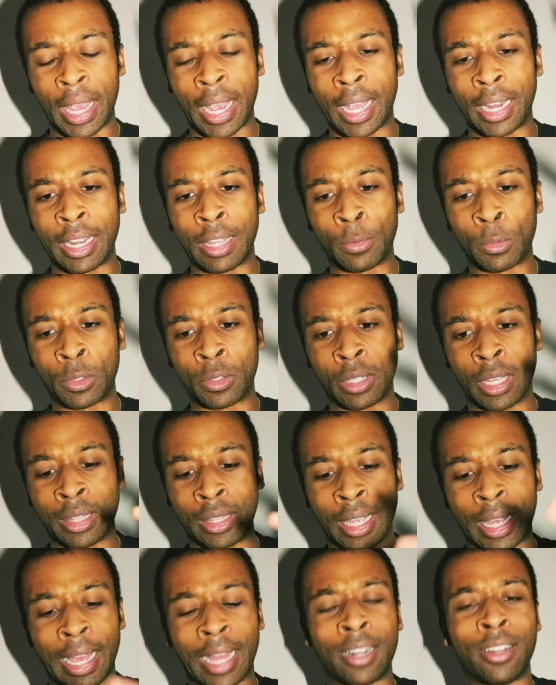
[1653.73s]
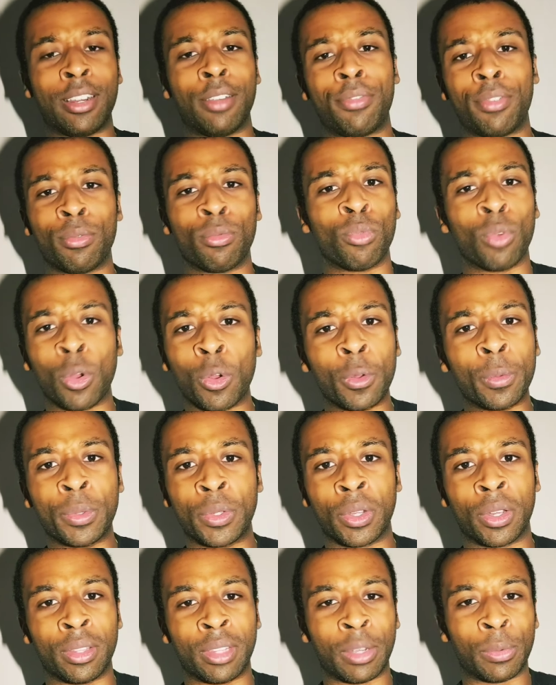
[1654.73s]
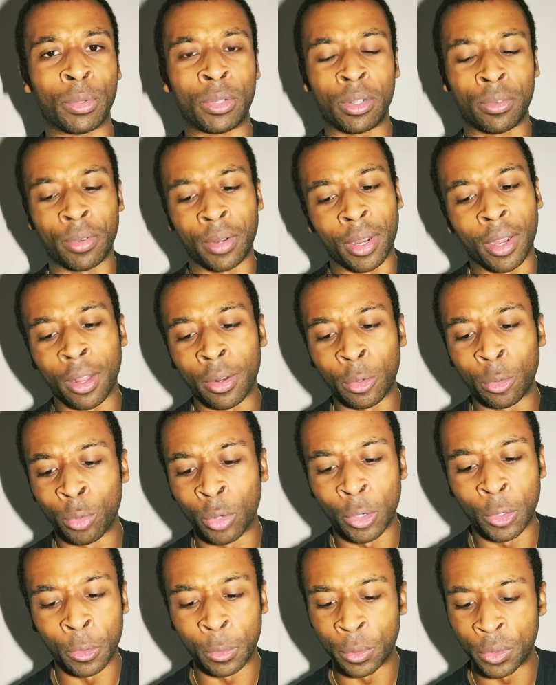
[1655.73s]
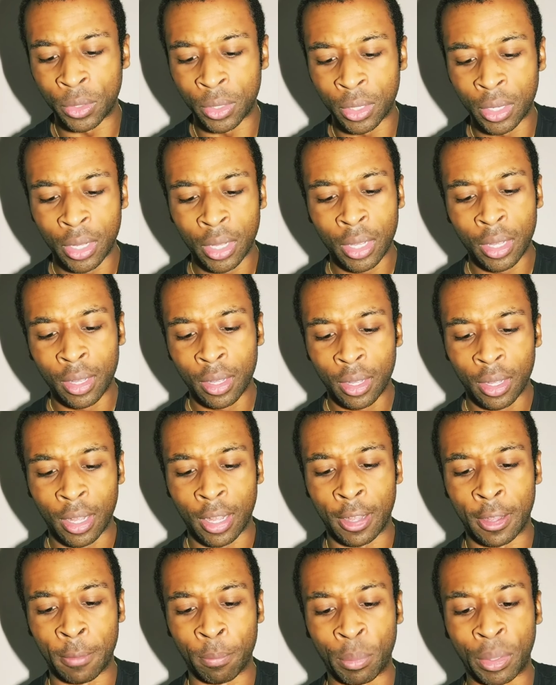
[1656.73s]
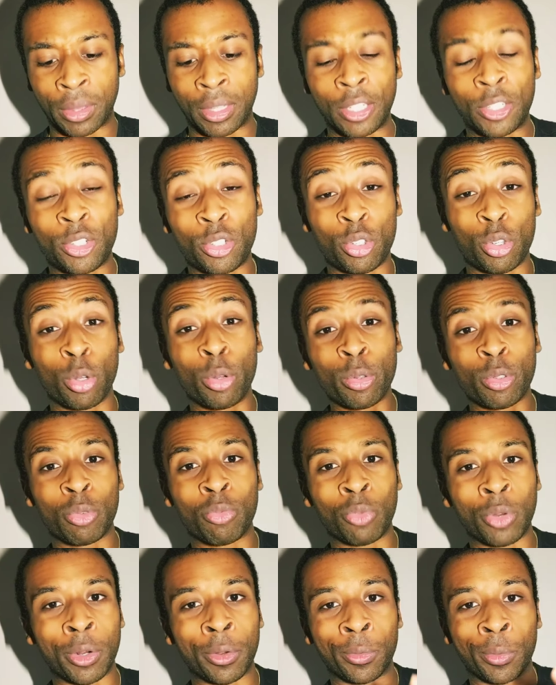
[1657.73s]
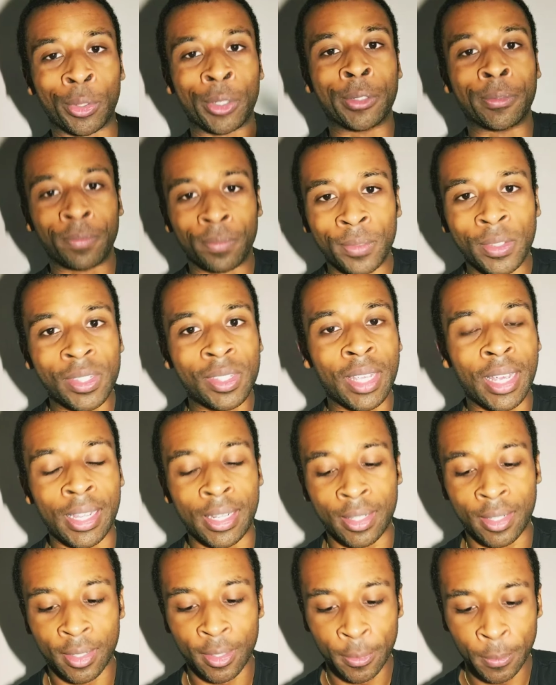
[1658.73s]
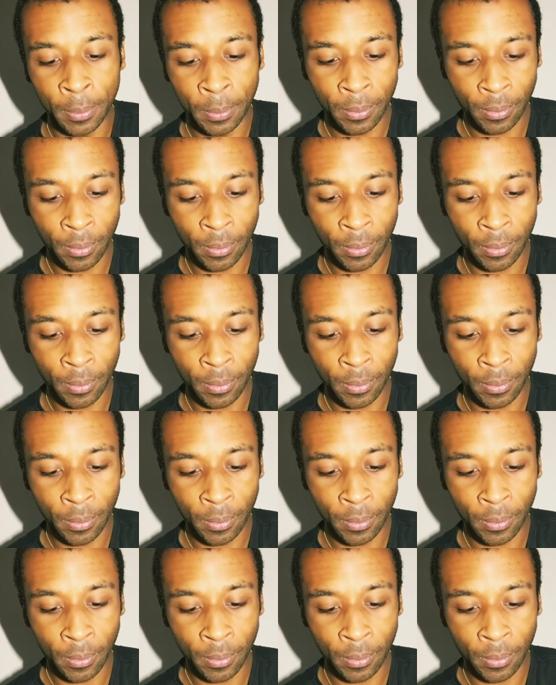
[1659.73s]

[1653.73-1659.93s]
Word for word: And it was, and they had different robes on. There were different colored robes. But these children were saints.